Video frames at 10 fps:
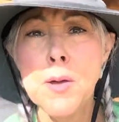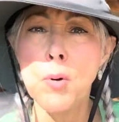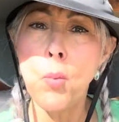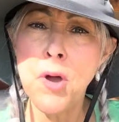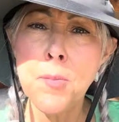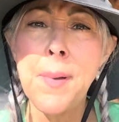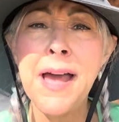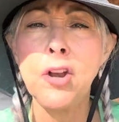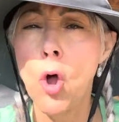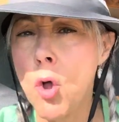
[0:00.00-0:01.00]
But what
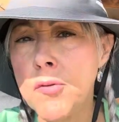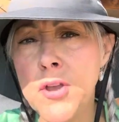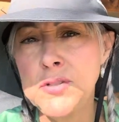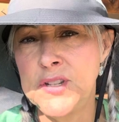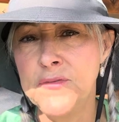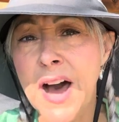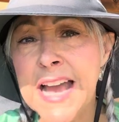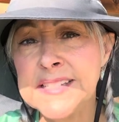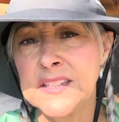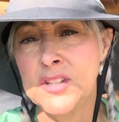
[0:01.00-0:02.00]
about all those
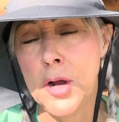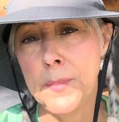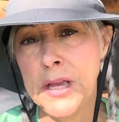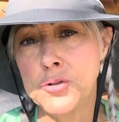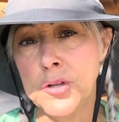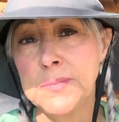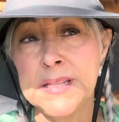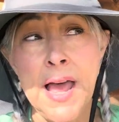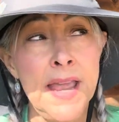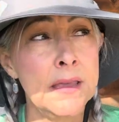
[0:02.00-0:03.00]
devices in our bedrooms,
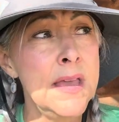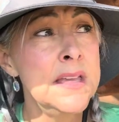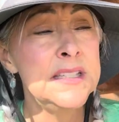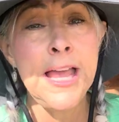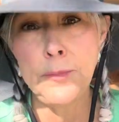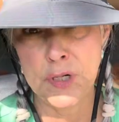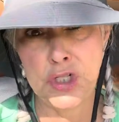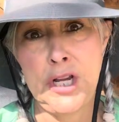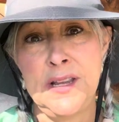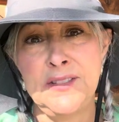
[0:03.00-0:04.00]
like sound
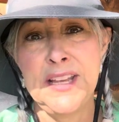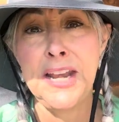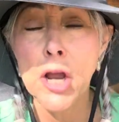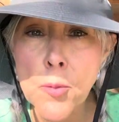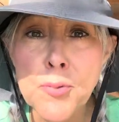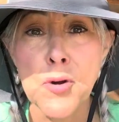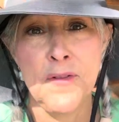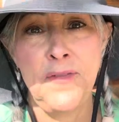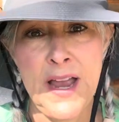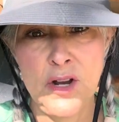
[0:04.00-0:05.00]
machines and air
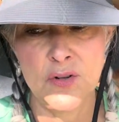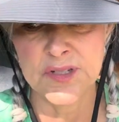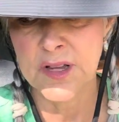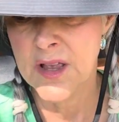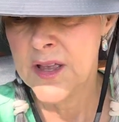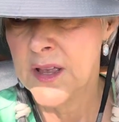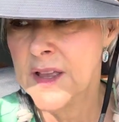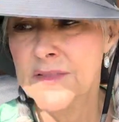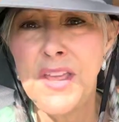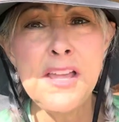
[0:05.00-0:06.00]
purifiers?
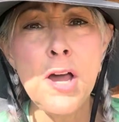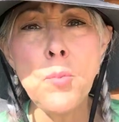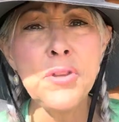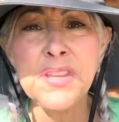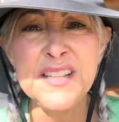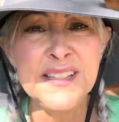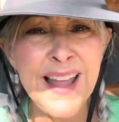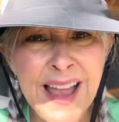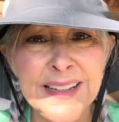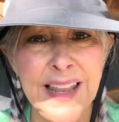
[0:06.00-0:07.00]
They come with these
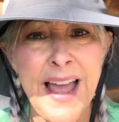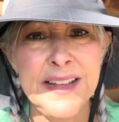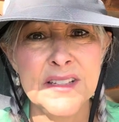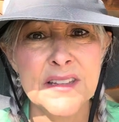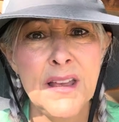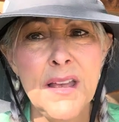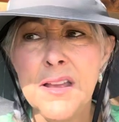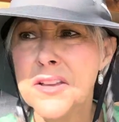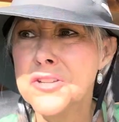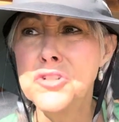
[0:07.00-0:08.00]
night lights.
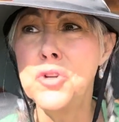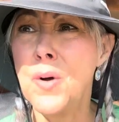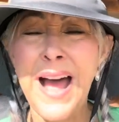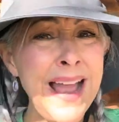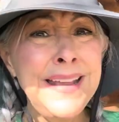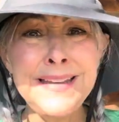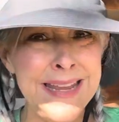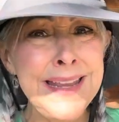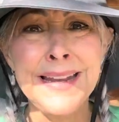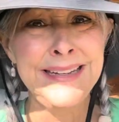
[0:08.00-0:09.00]
Do I
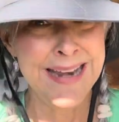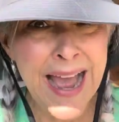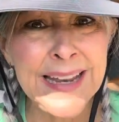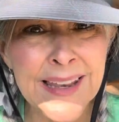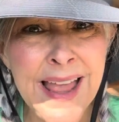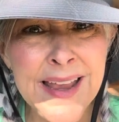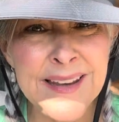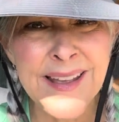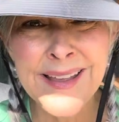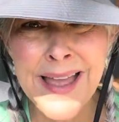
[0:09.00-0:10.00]
need a night light?
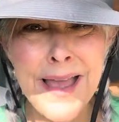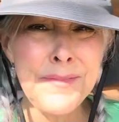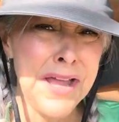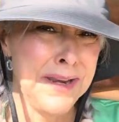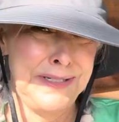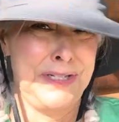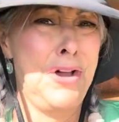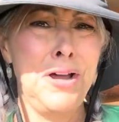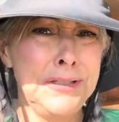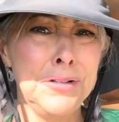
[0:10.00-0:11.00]
I'm not a
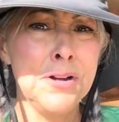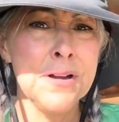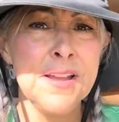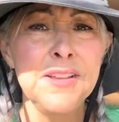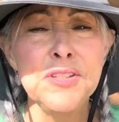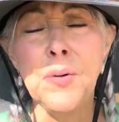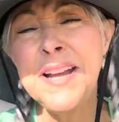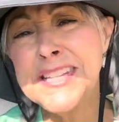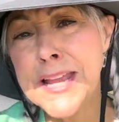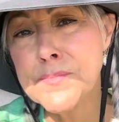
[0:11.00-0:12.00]
toddler. So I
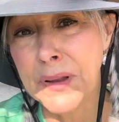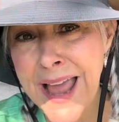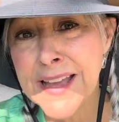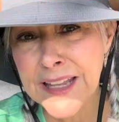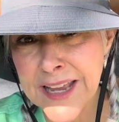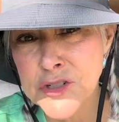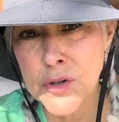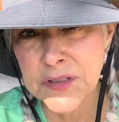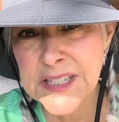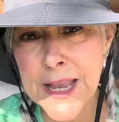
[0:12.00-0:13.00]
take black
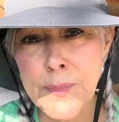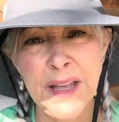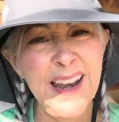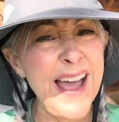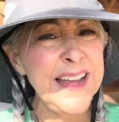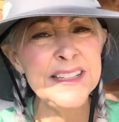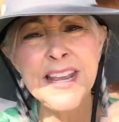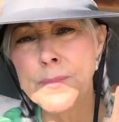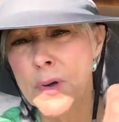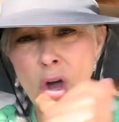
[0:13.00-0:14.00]
electrical tape and I
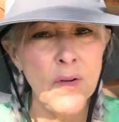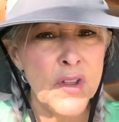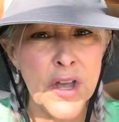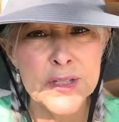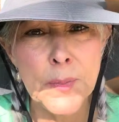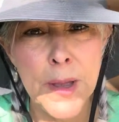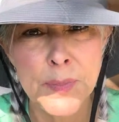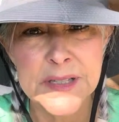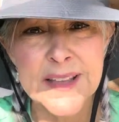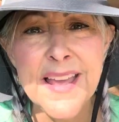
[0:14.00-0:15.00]
tape over those
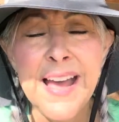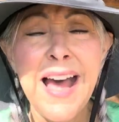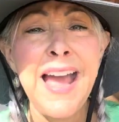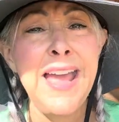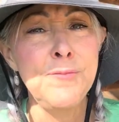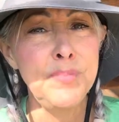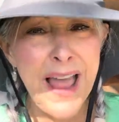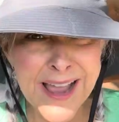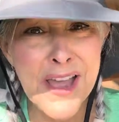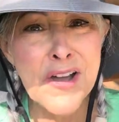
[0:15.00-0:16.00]
puppies. I have
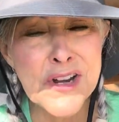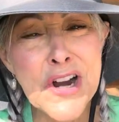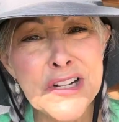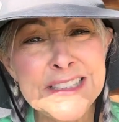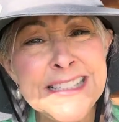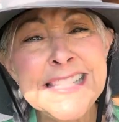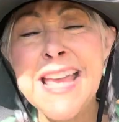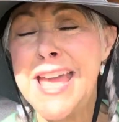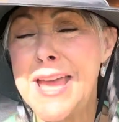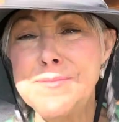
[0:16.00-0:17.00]
blackout curtains
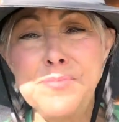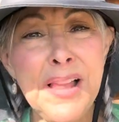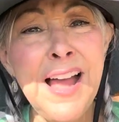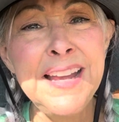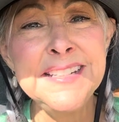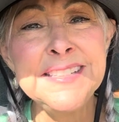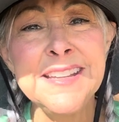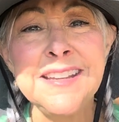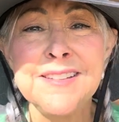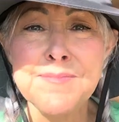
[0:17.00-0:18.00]
and blinds,
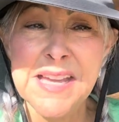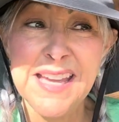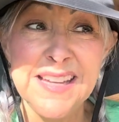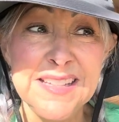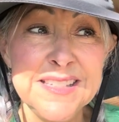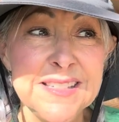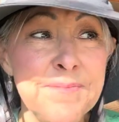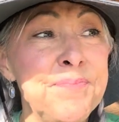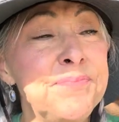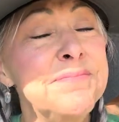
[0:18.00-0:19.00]
because
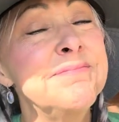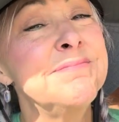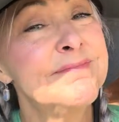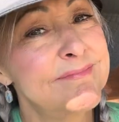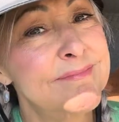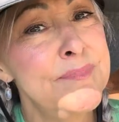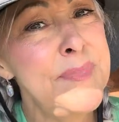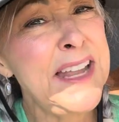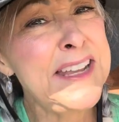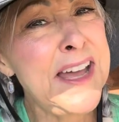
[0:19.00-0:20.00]

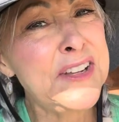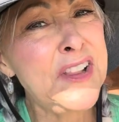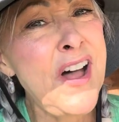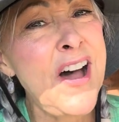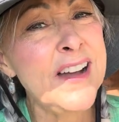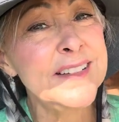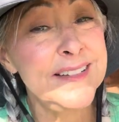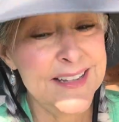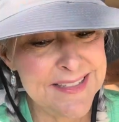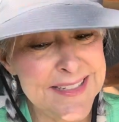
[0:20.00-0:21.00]
about 9 o'clock,
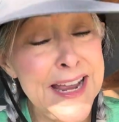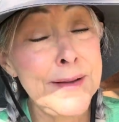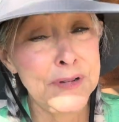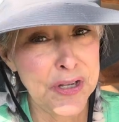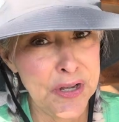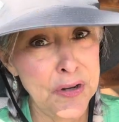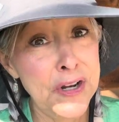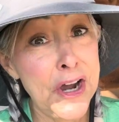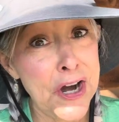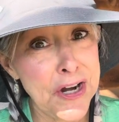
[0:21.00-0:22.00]
it's time to go
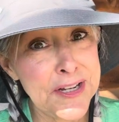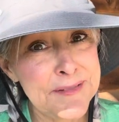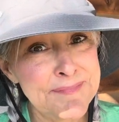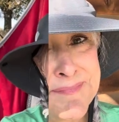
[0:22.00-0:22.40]
dark.